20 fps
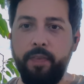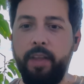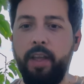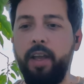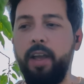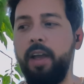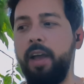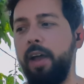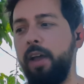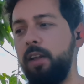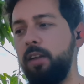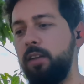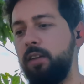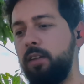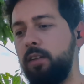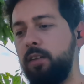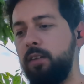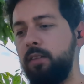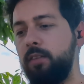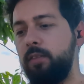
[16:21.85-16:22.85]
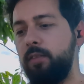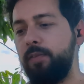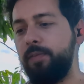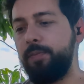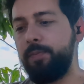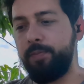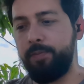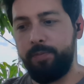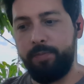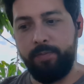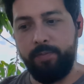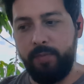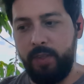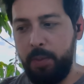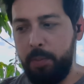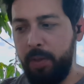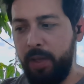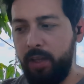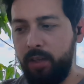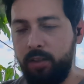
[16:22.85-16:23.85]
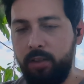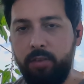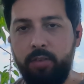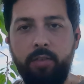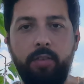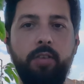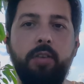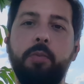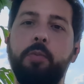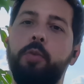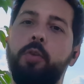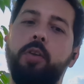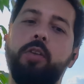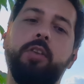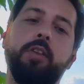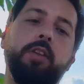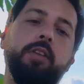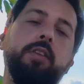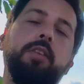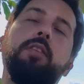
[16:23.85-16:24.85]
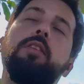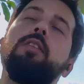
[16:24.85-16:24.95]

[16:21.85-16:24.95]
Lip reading: And depending on your project,